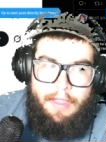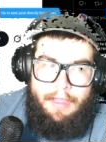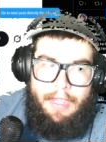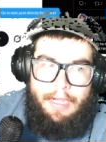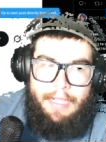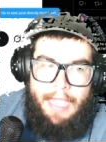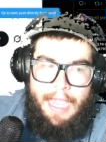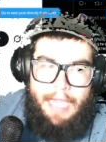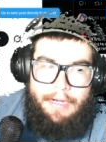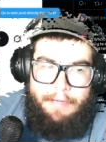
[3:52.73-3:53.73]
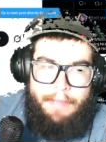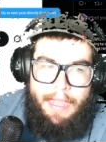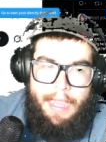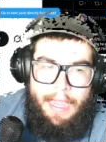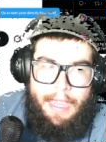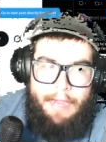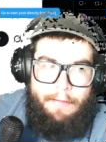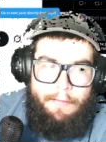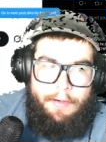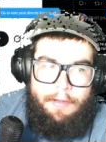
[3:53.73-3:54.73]
and he added him at
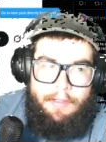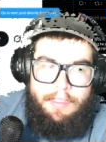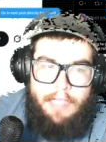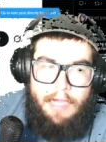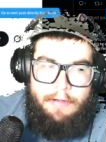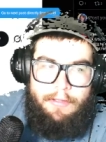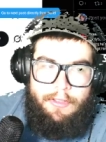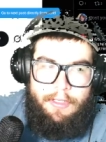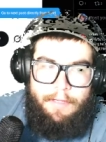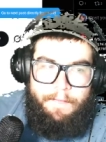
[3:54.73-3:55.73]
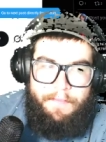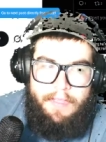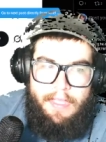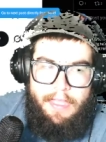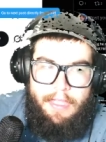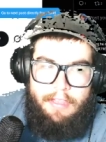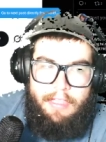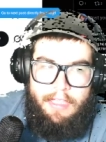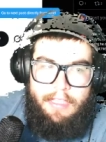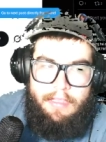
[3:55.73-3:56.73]
real Donald Trump is
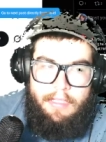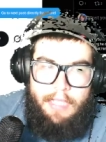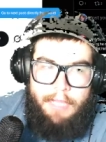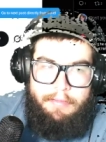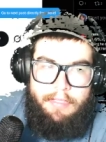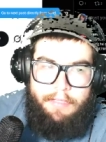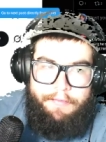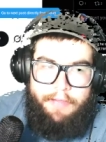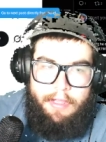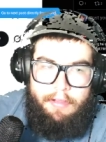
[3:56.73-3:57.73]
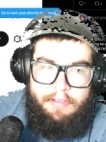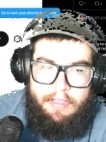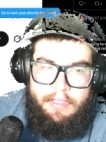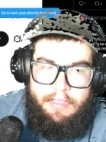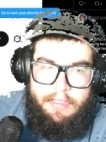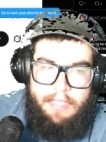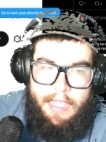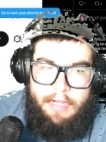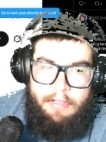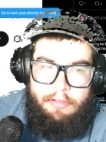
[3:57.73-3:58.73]
in the Epstein files. That
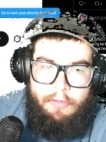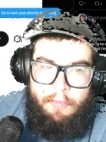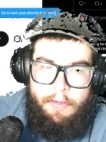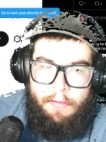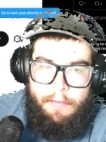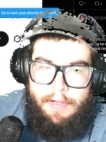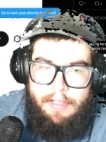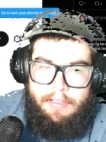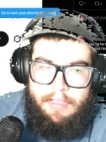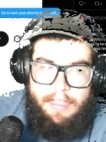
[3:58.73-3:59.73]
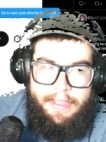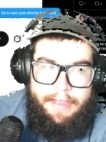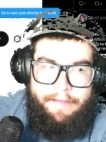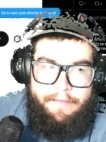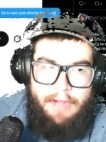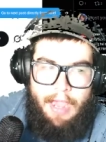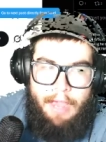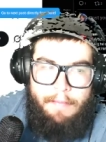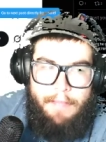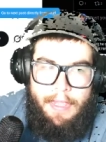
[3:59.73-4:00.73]
is the real reason they have not
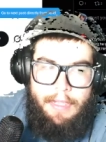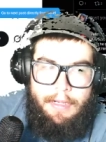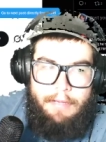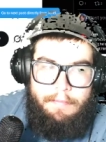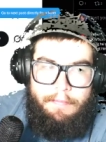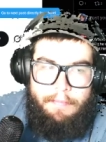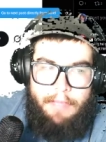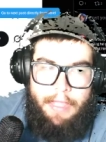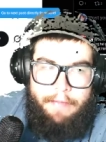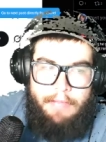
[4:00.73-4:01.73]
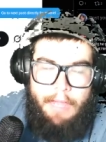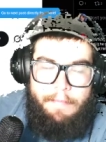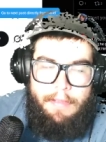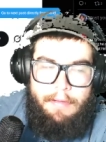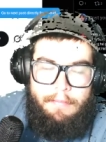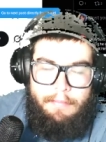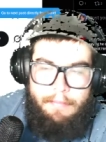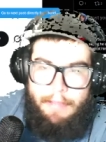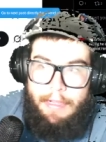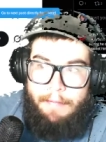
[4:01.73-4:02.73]
made it,
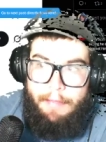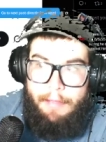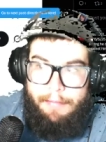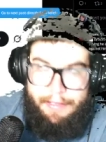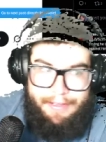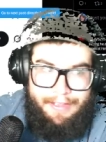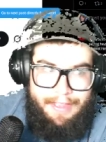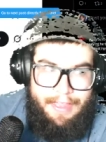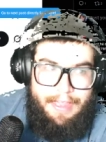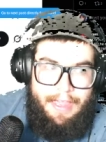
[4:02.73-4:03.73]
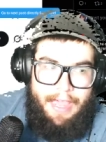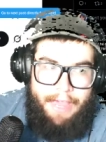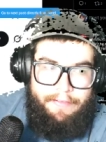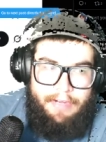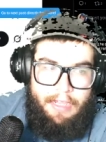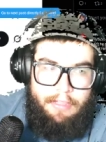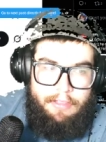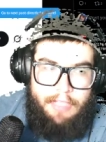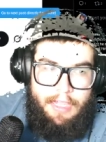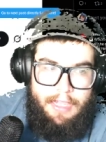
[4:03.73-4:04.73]
it public. Have a nice
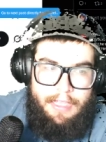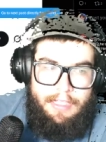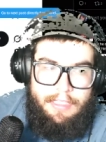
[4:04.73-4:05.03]
day, shit.